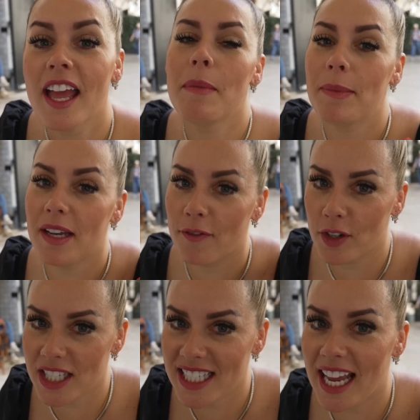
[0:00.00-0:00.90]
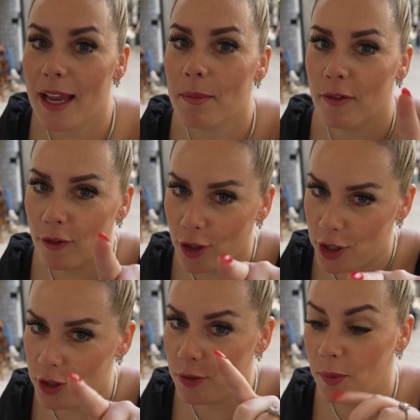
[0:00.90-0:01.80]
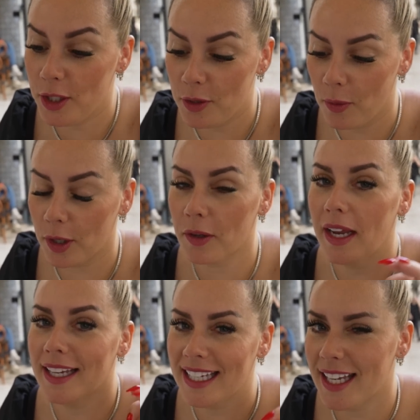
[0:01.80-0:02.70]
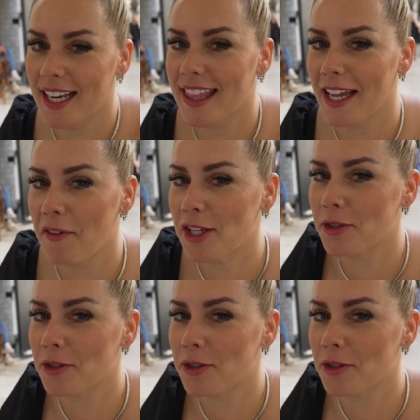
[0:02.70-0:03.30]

Maybe not for today, but for you, when you order it, get a thing of ice